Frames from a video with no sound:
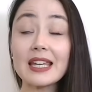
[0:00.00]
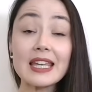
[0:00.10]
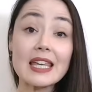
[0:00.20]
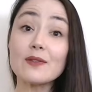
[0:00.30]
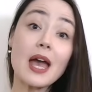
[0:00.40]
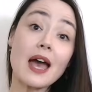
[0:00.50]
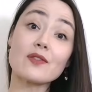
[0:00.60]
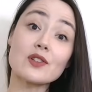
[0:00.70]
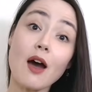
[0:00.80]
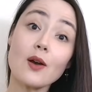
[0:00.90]
If you have
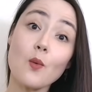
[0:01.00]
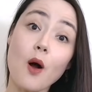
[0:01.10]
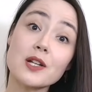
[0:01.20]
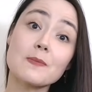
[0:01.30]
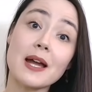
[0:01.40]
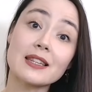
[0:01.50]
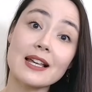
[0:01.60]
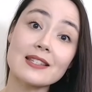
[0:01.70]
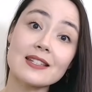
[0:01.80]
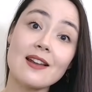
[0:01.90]
not watched my
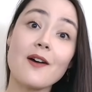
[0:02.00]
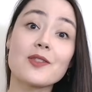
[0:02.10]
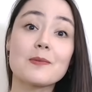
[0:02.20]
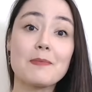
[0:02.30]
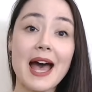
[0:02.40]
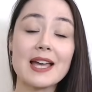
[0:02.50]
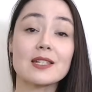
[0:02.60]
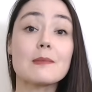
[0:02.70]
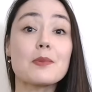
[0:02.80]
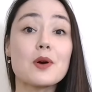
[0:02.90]
lesson on the past
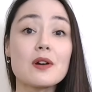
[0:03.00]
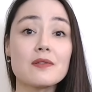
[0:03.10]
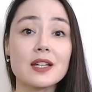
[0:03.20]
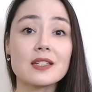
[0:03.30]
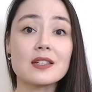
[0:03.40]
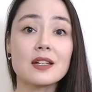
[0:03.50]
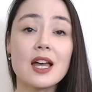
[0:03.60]
perfect,